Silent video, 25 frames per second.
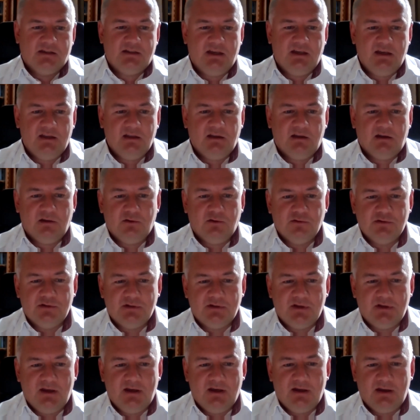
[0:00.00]
Thanks to
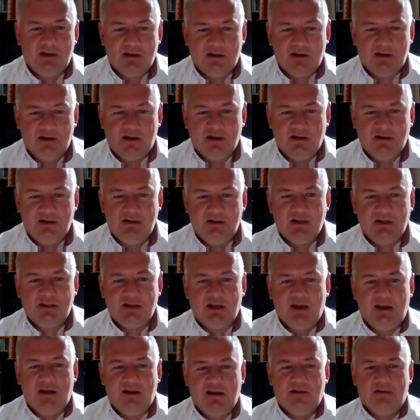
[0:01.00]

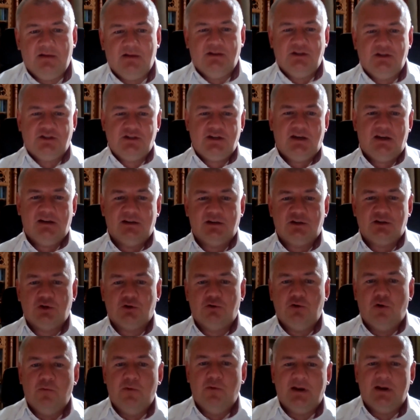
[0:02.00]
the detailed
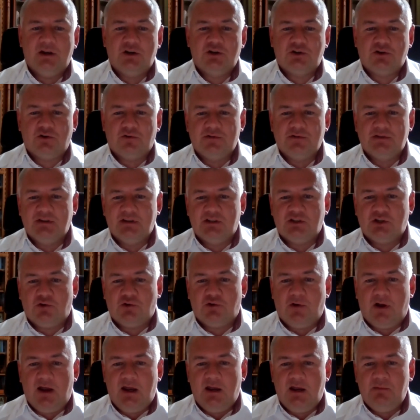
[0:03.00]
coverage of this
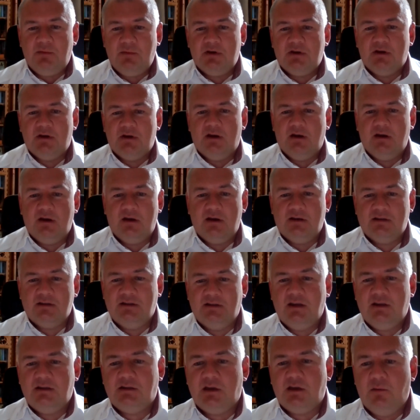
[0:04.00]
crime,
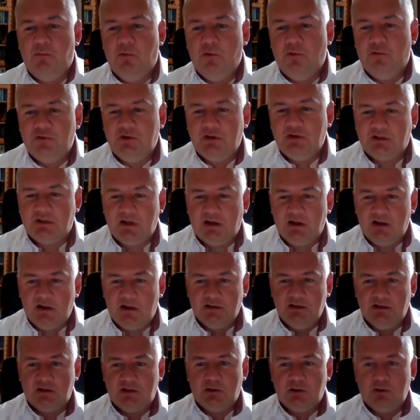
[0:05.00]
this above
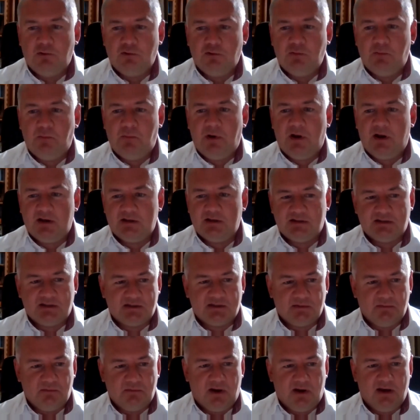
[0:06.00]
detail did not
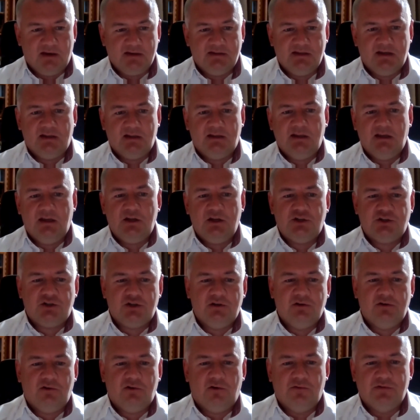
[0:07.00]
pass by the
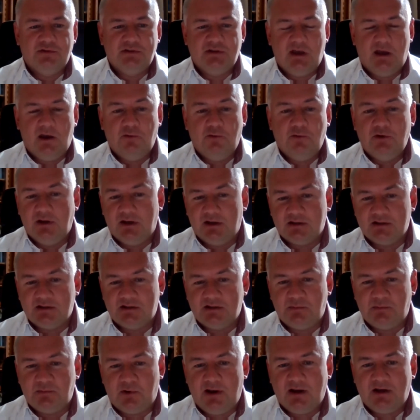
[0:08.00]
attention of the
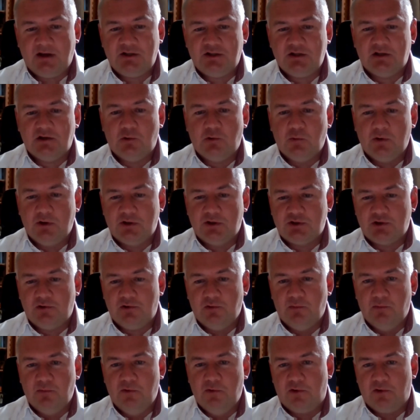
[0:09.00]
audience practicing
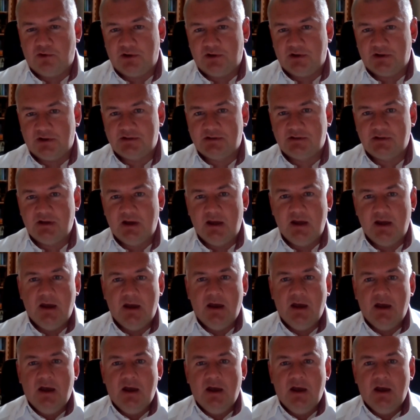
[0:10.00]
ritual murders.